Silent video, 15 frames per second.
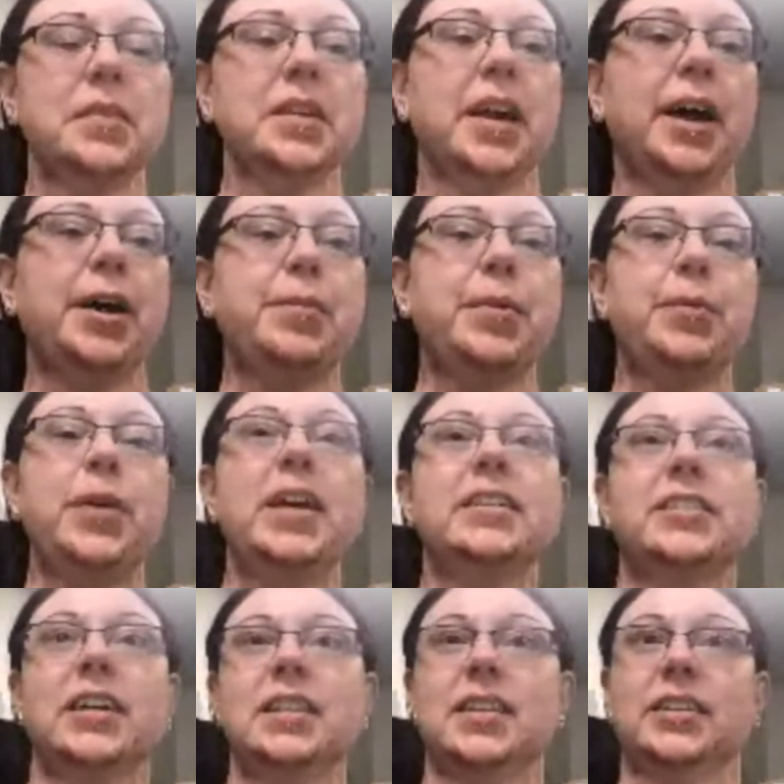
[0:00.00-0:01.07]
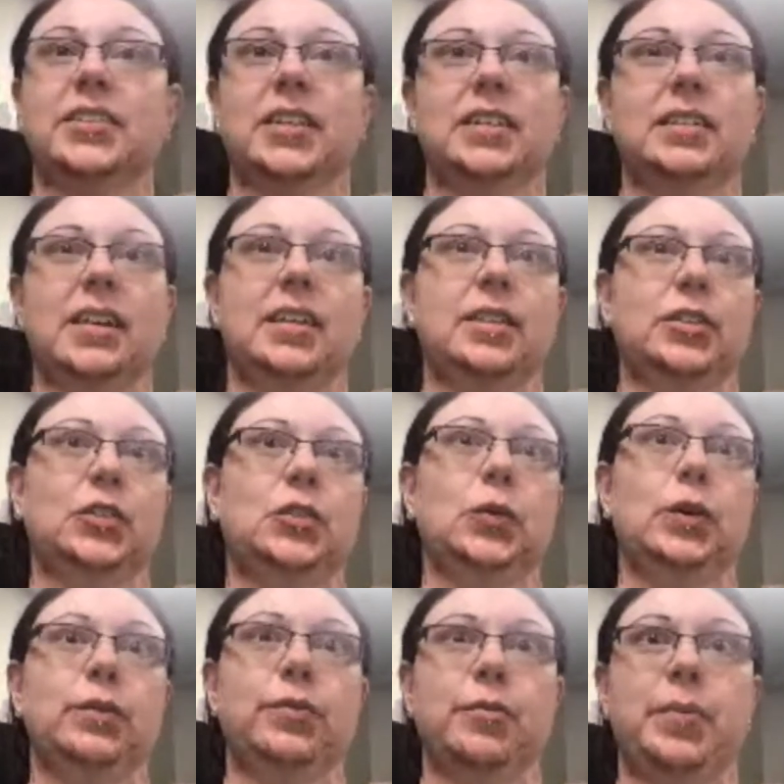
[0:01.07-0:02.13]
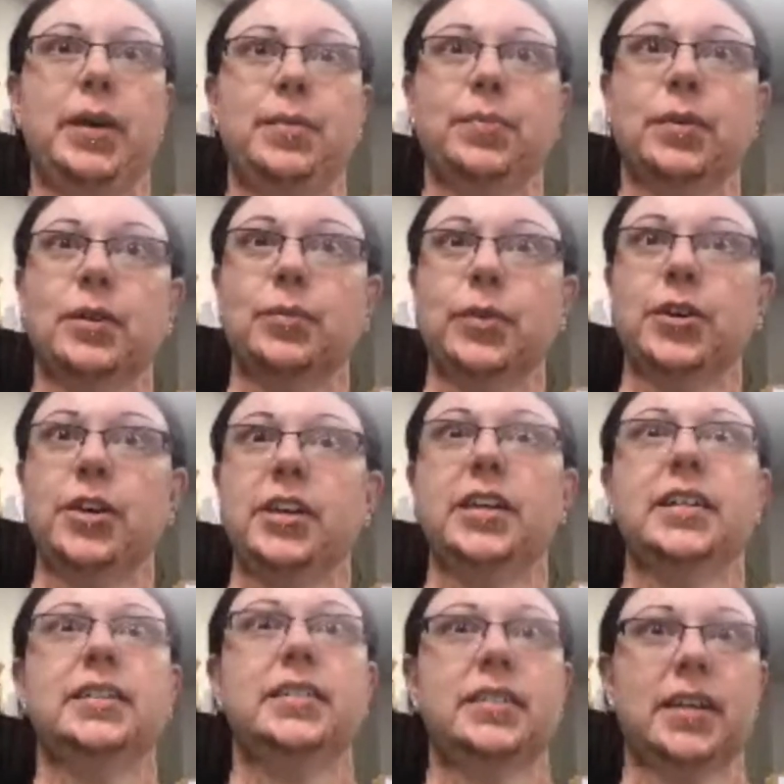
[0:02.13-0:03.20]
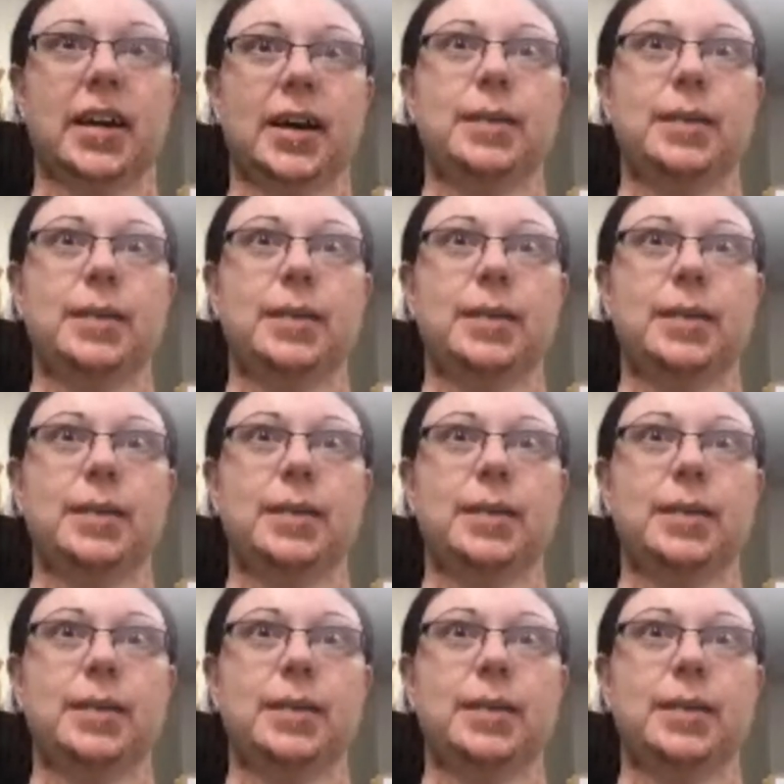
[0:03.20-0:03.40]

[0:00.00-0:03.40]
But we had done this in the store for people where you could